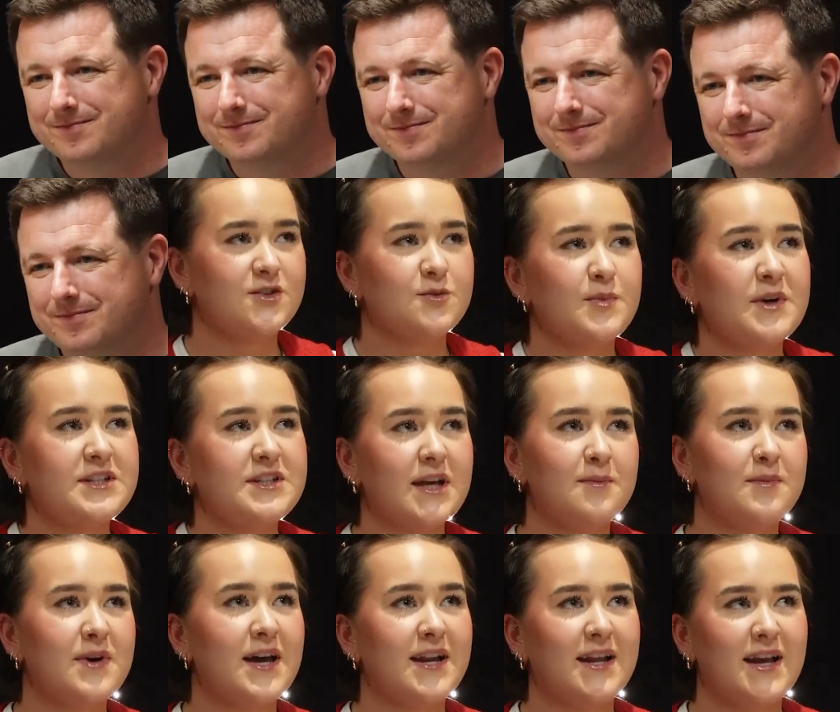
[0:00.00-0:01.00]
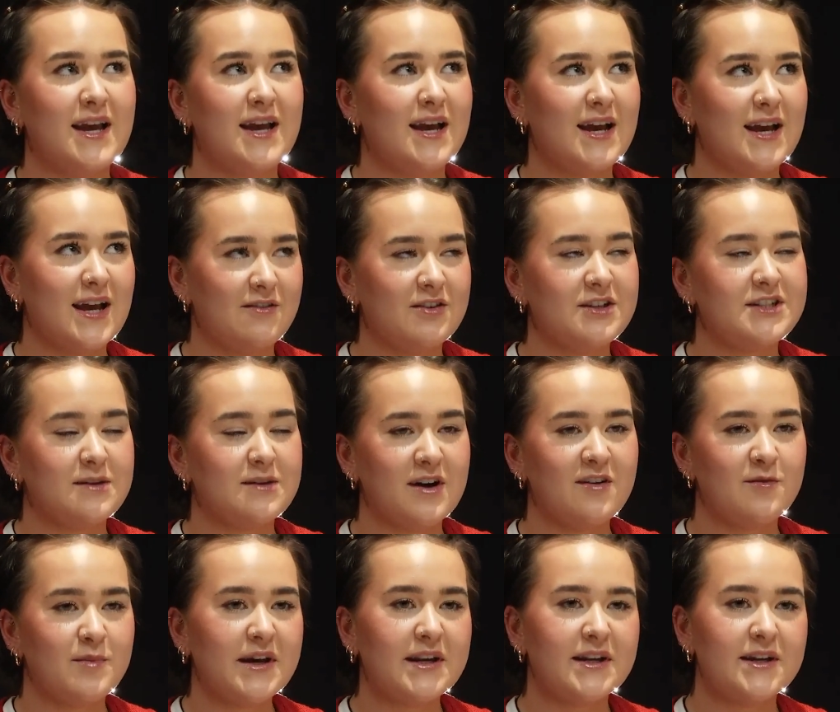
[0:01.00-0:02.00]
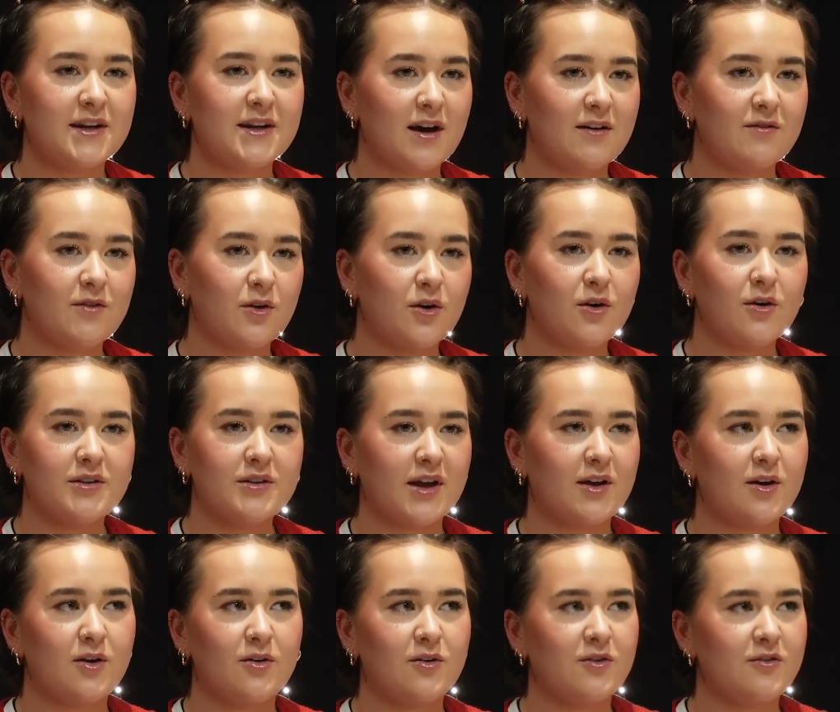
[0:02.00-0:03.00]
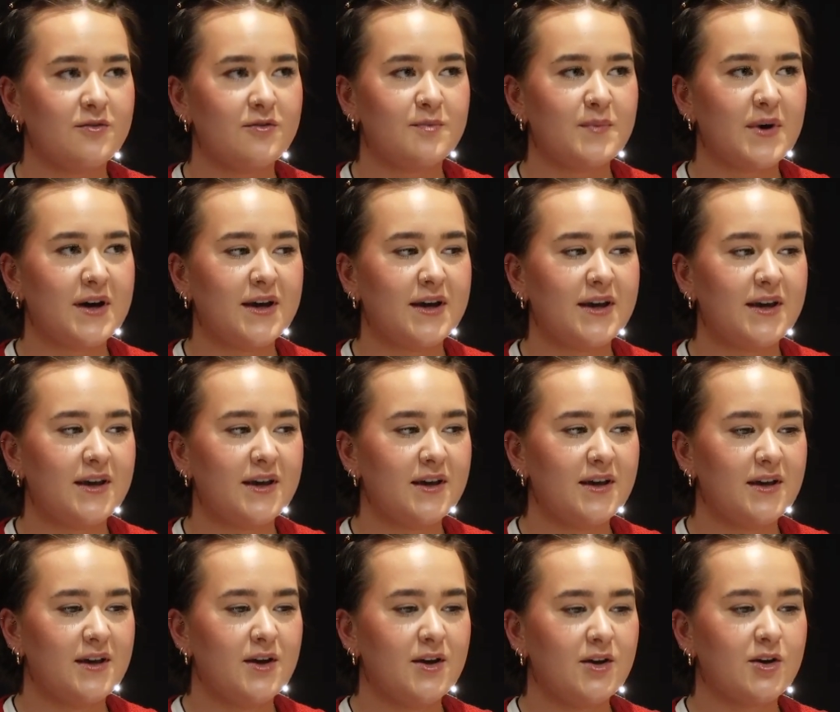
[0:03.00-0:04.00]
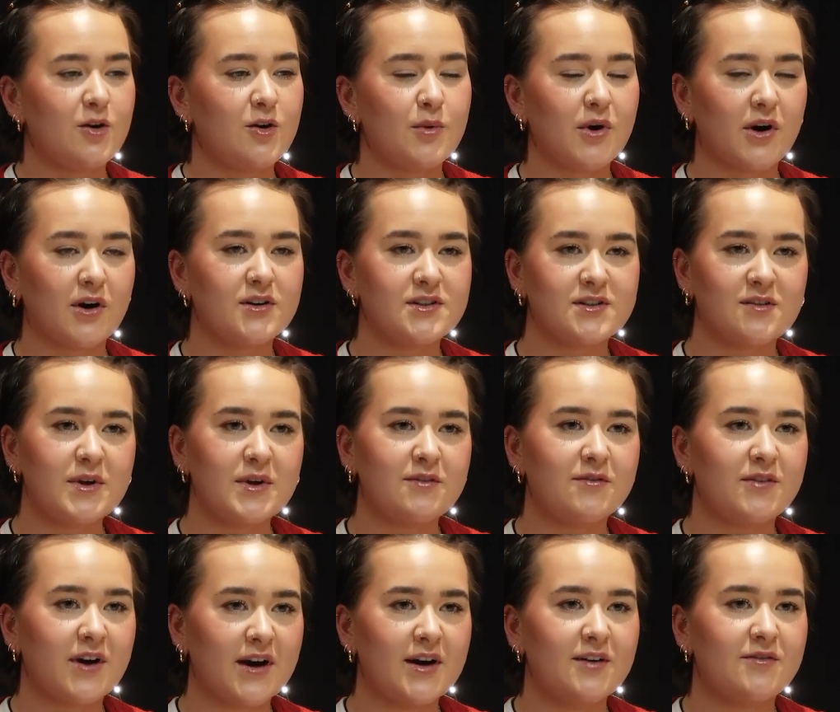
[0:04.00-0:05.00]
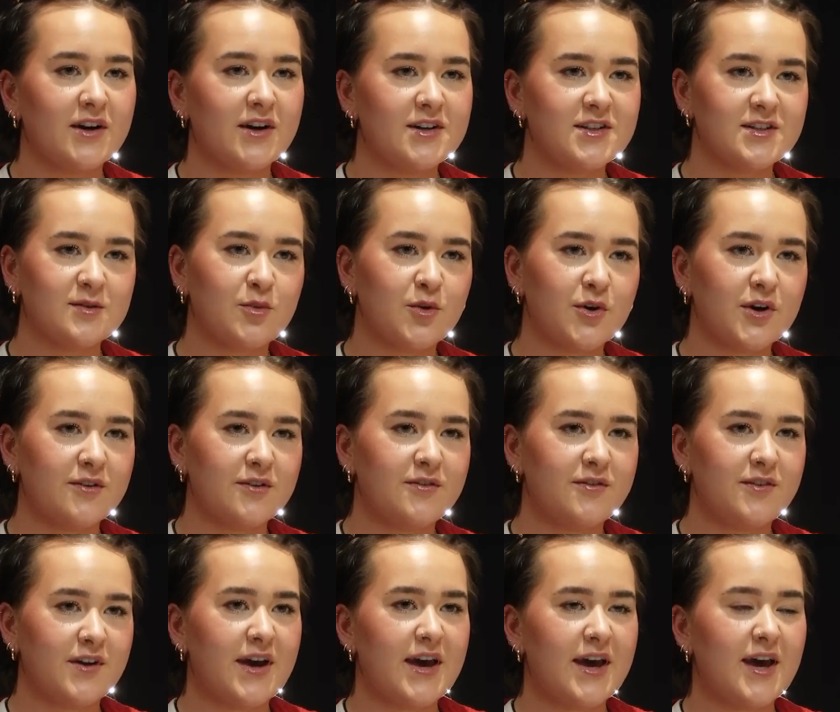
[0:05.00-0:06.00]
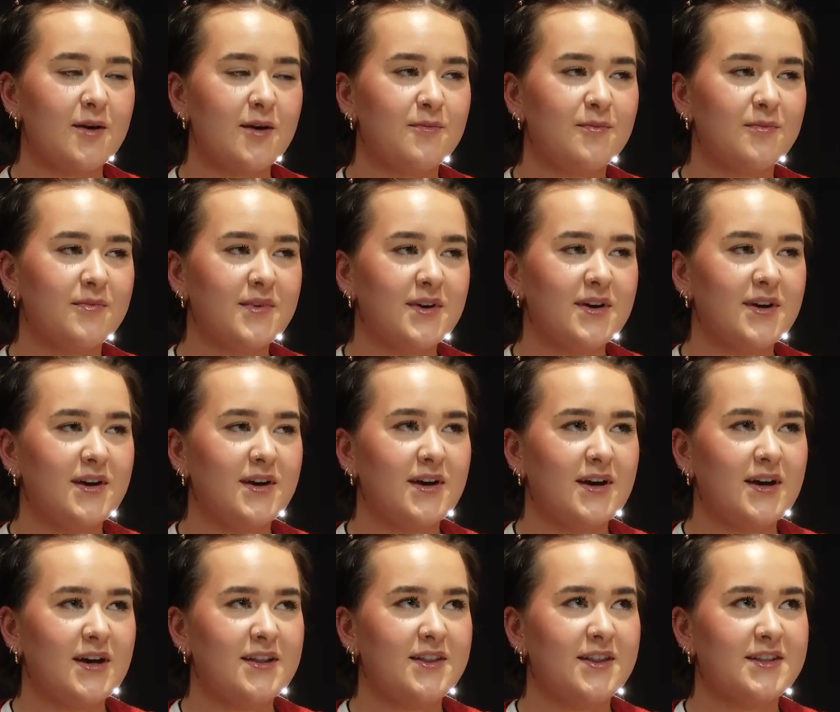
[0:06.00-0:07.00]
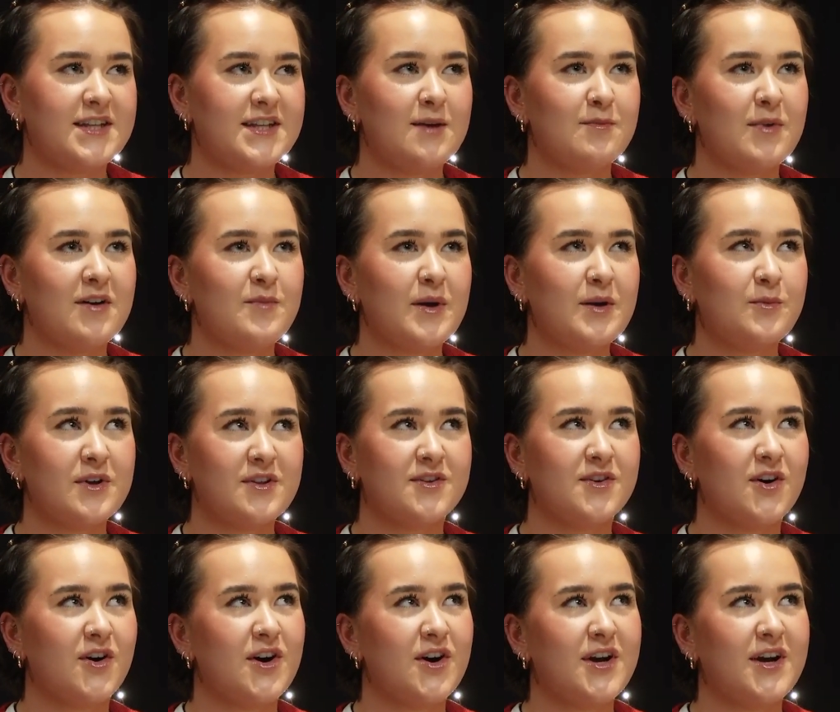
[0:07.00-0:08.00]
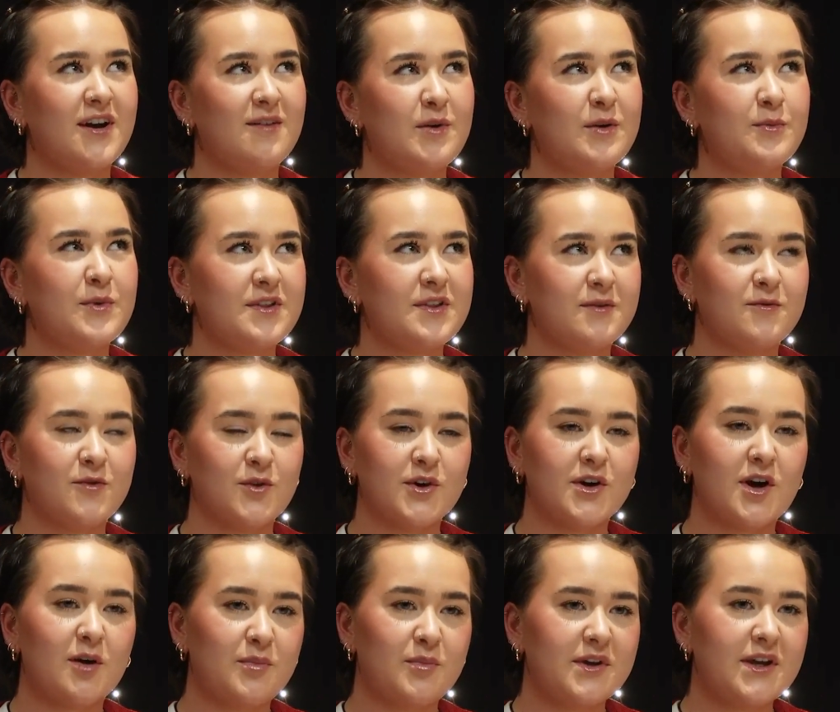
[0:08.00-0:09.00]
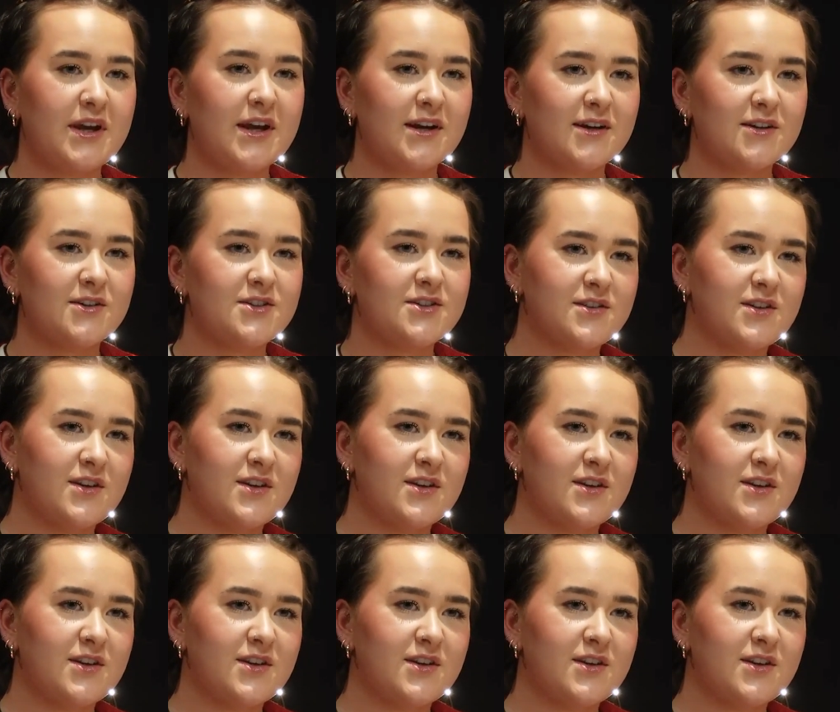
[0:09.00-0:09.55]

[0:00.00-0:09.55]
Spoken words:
So my team, every team I've been in, have like all of my co-workers have been very, very supportive. The team I've been with now, I've been with them for a couple of years.